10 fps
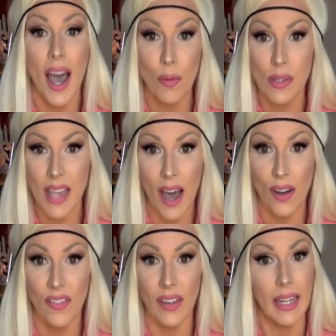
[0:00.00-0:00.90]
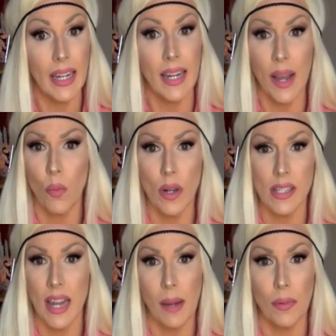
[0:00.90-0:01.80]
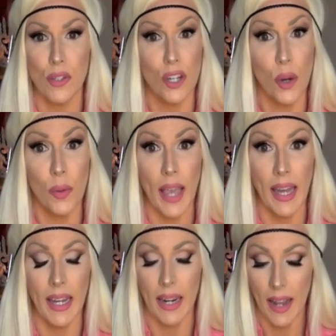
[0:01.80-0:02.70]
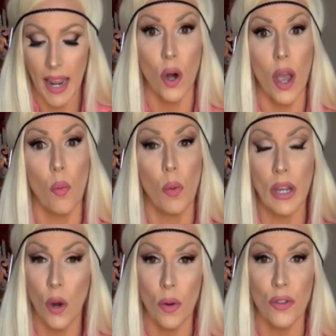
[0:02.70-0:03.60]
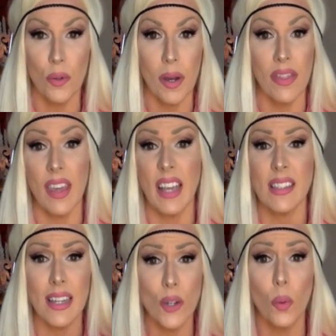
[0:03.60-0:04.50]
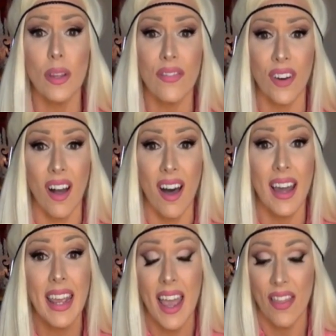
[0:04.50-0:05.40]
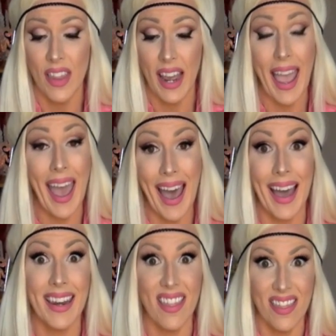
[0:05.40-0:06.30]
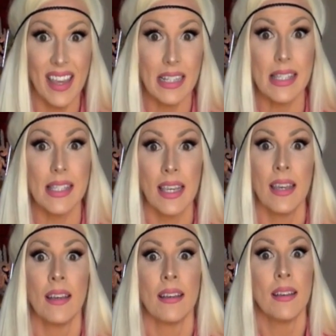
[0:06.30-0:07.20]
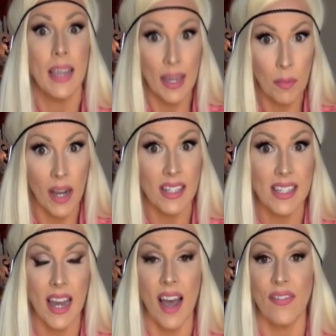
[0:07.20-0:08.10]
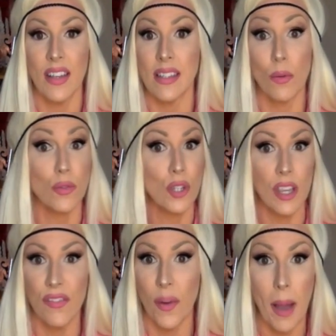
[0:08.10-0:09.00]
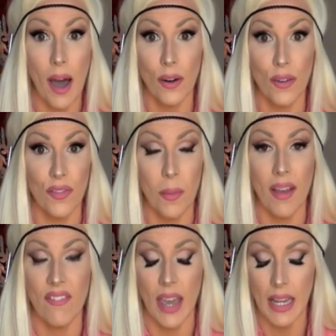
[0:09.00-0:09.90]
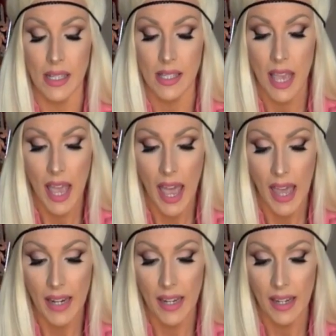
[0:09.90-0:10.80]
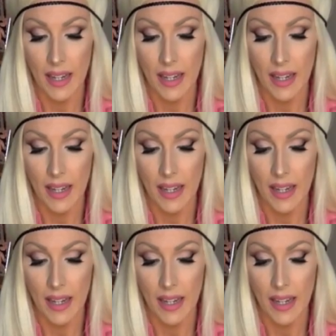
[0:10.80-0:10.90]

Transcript: I was out of it and I wasn't able to go get it. And when going through my things, I totally forgot that I had this in my stuff because I was looking for powder for my face. And it